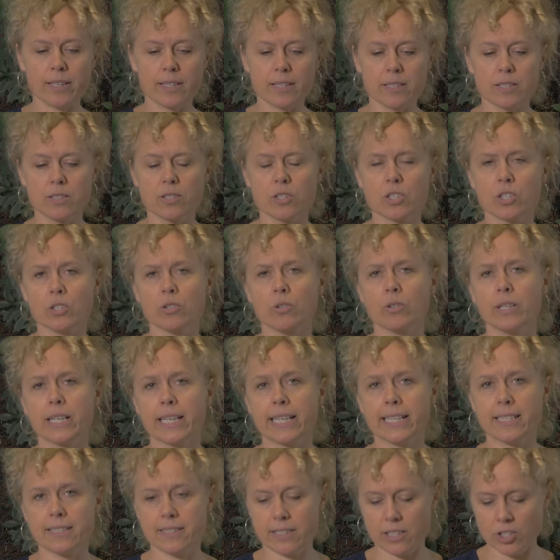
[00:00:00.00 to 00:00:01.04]
is to
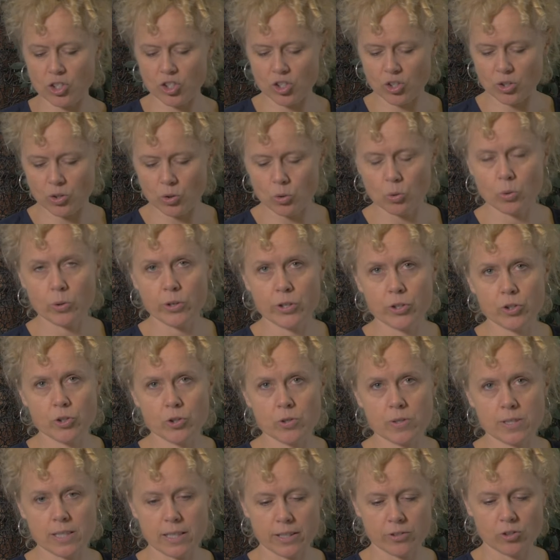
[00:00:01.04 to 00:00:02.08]
heat tissue or
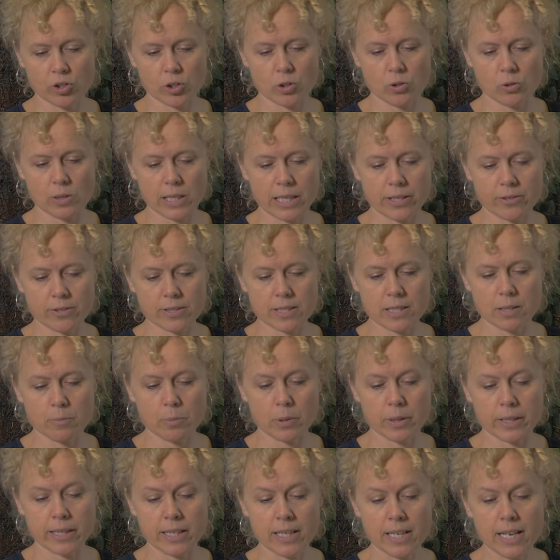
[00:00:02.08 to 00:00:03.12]
induce electrical currents in the
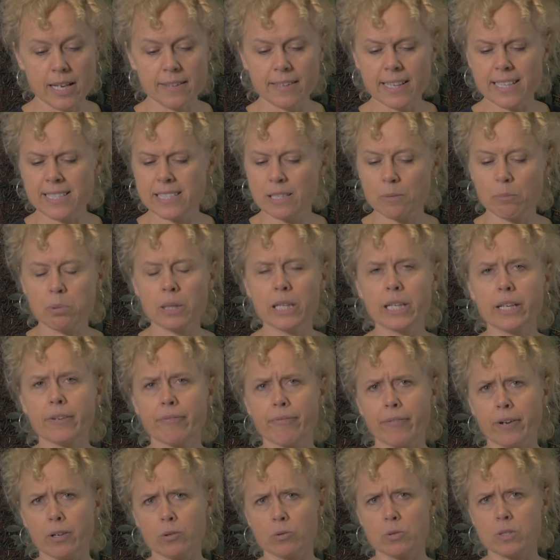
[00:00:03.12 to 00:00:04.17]
body. That is completely
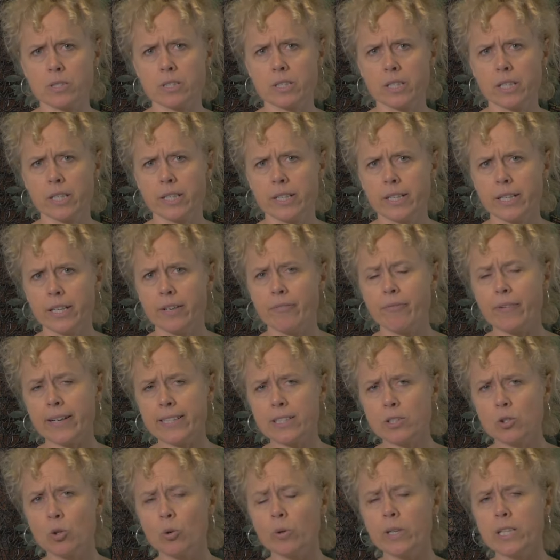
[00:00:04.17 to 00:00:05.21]
false. In fact,
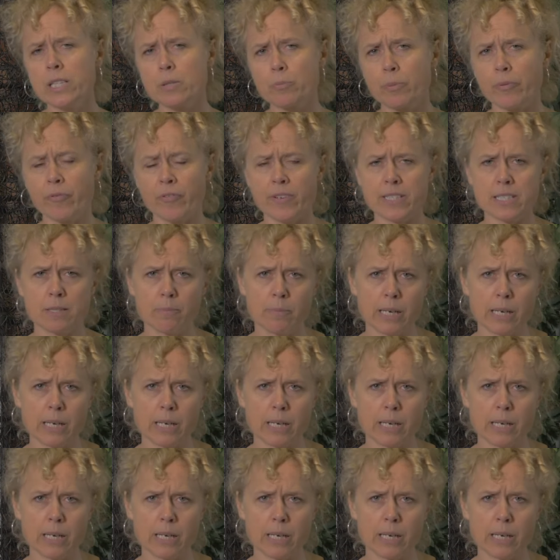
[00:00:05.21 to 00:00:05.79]
according to Professor